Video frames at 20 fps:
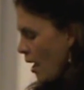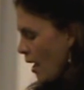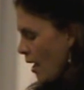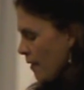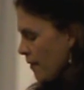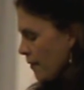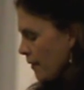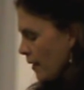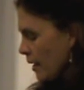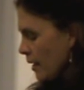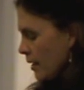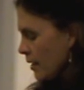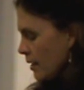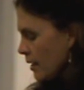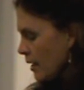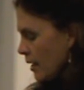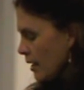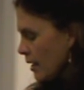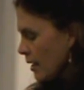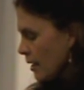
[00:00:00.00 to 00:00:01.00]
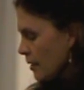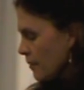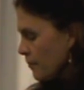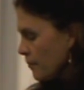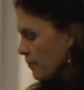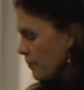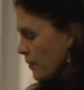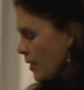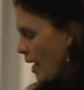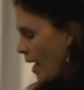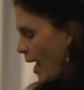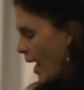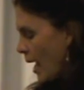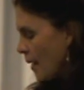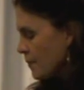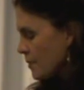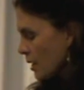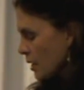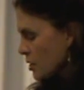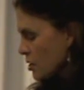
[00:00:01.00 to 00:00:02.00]
And then
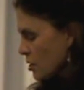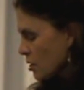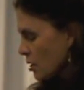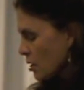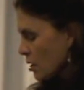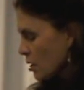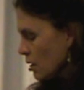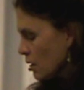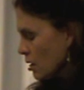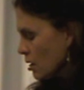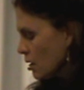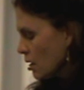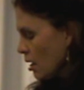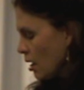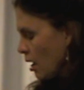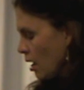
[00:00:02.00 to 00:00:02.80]
adductor